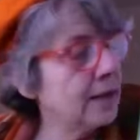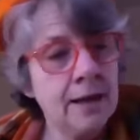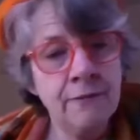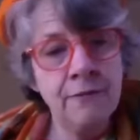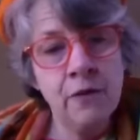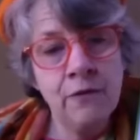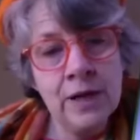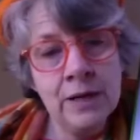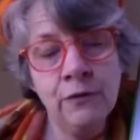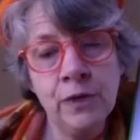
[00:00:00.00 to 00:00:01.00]
I found
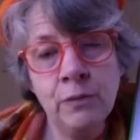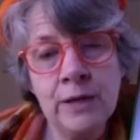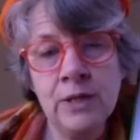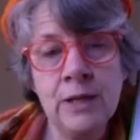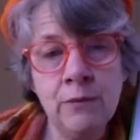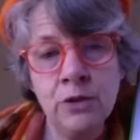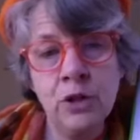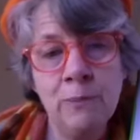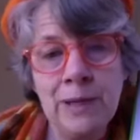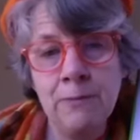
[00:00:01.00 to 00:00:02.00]
it a fun way of doing it with
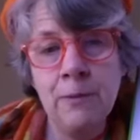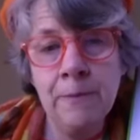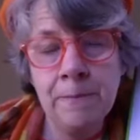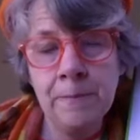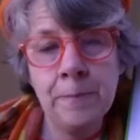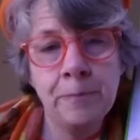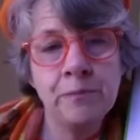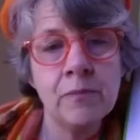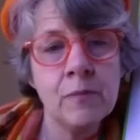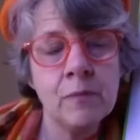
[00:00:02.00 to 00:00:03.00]
2 people,
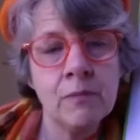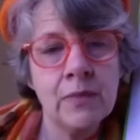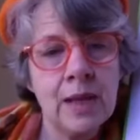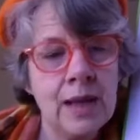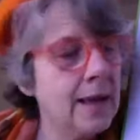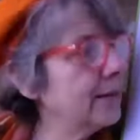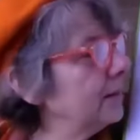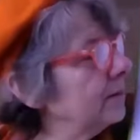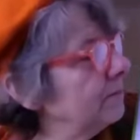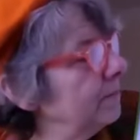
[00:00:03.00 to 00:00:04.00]
and
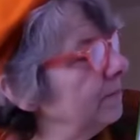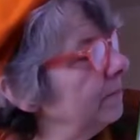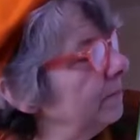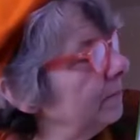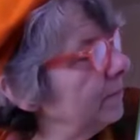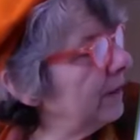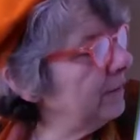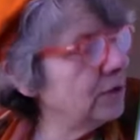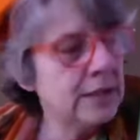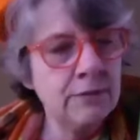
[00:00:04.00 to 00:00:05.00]
giving
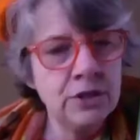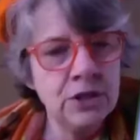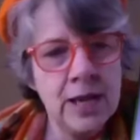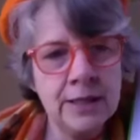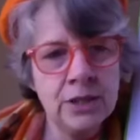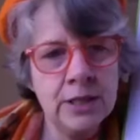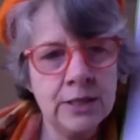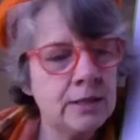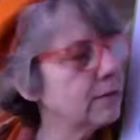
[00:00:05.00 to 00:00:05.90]
yourselves challenges.